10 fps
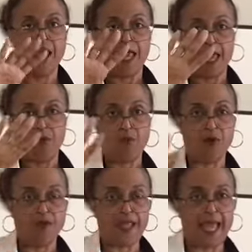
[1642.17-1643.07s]
and
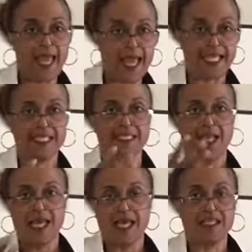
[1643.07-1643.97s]
where the ACE
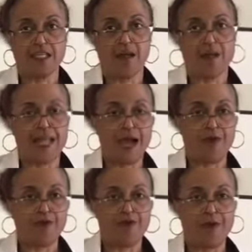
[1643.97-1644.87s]
is coming
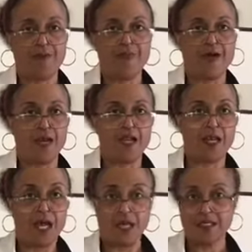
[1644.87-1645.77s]
out from the
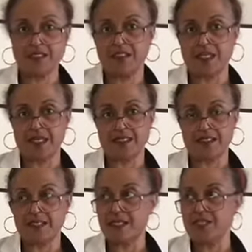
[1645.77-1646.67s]
lungs,
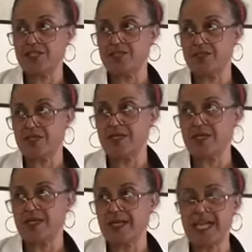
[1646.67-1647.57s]
the
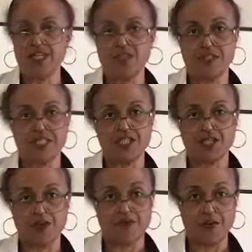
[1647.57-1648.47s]
angiotensin
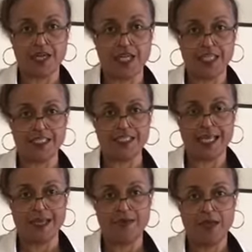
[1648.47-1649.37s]
converting
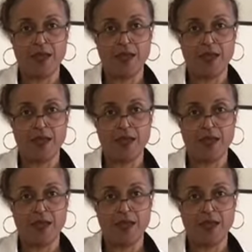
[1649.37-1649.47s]
enzyme.